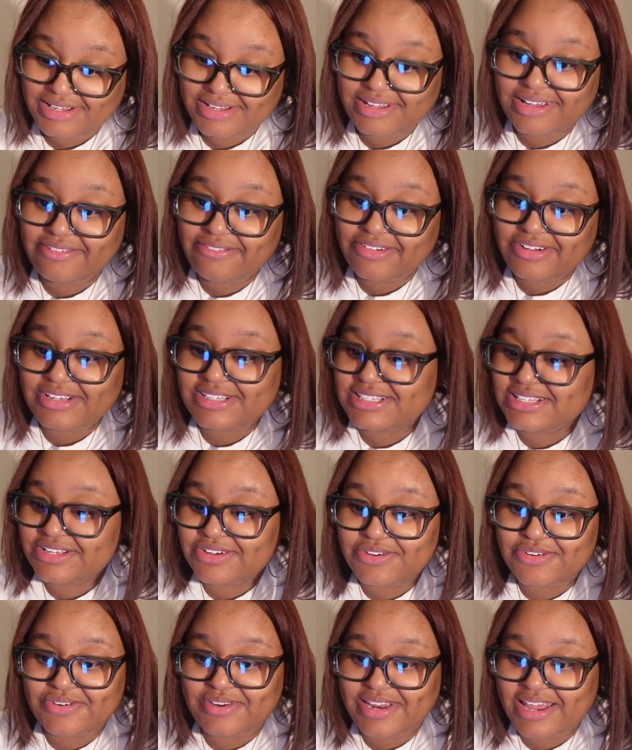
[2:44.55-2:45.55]
Every
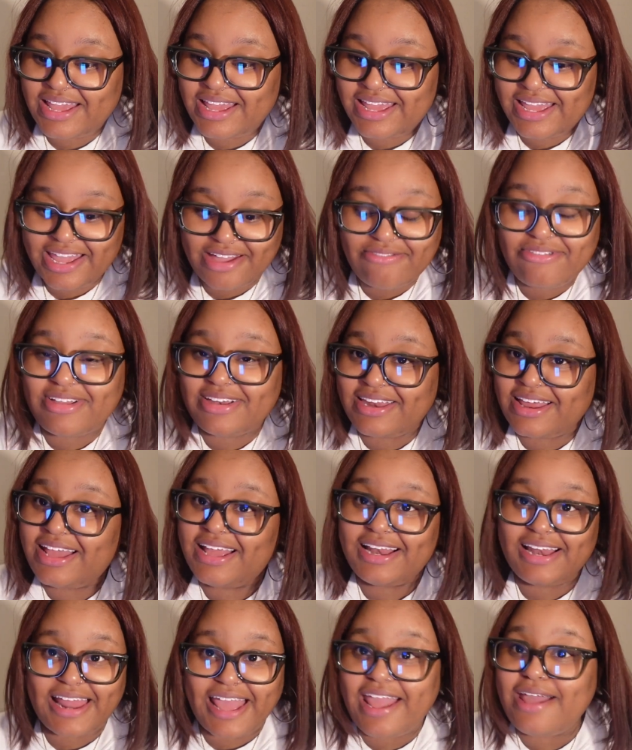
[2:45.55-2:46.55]
single day,
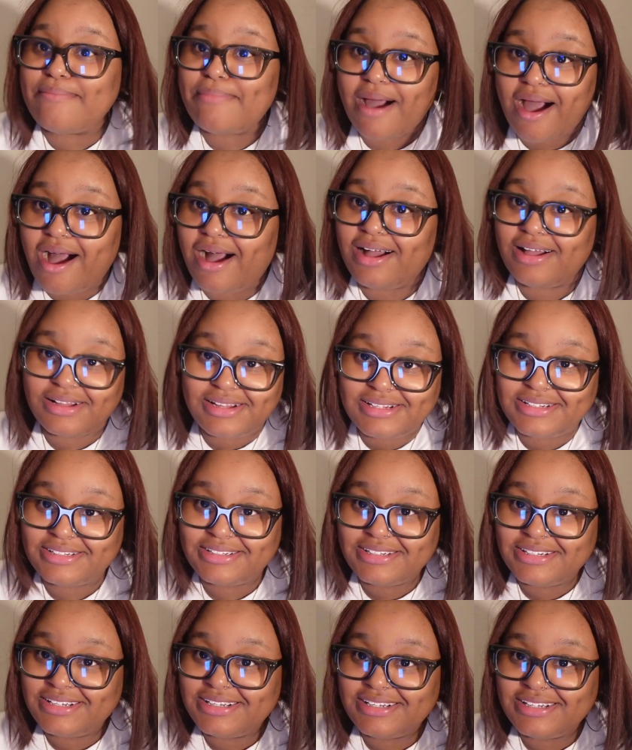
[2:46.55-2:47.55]
everyday labor.
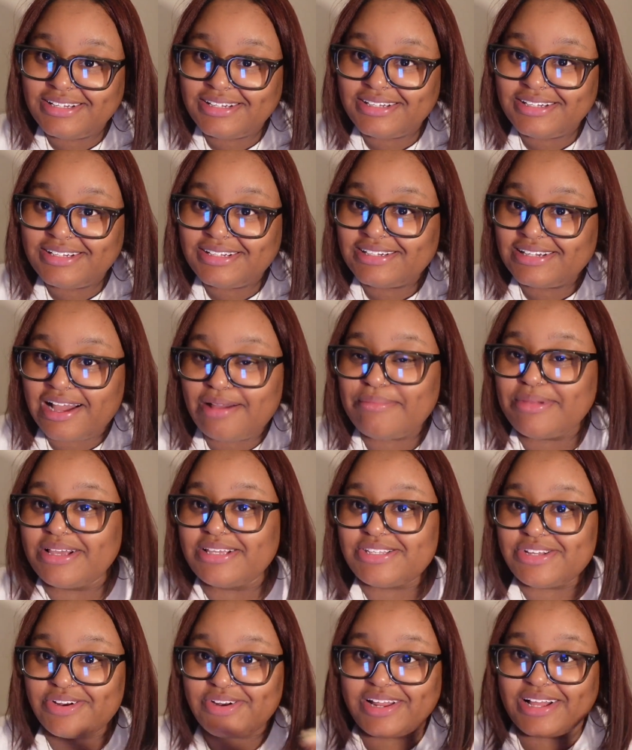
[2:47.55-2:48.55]
I'm gonna
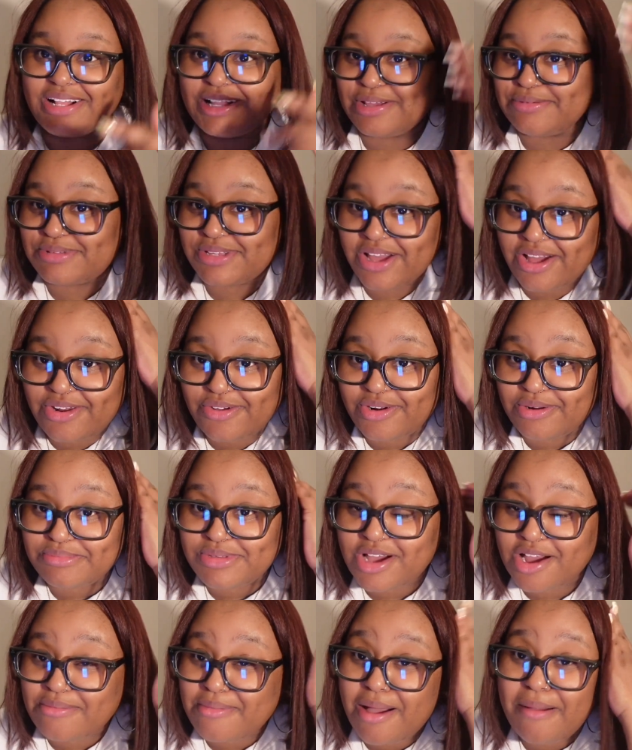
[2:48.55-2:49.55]
insert that clip so y'all know what I'm
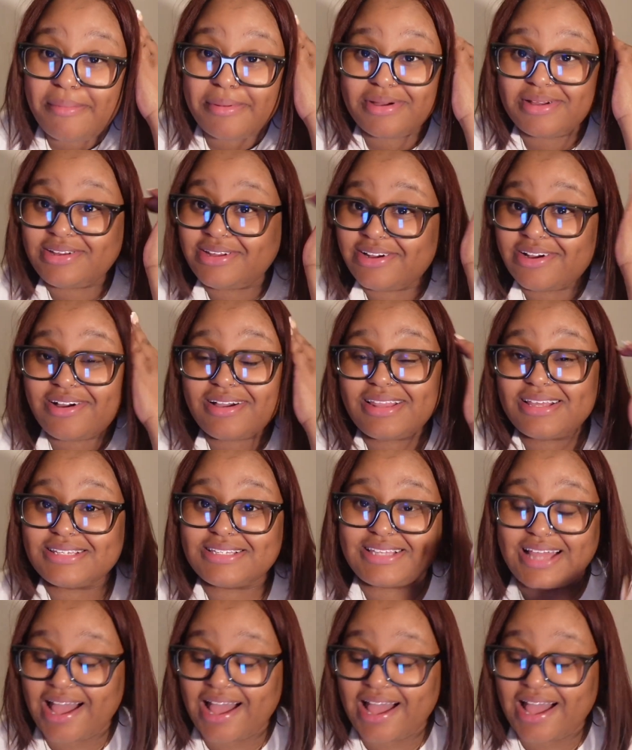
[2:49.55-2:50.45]
talking about, but your girl is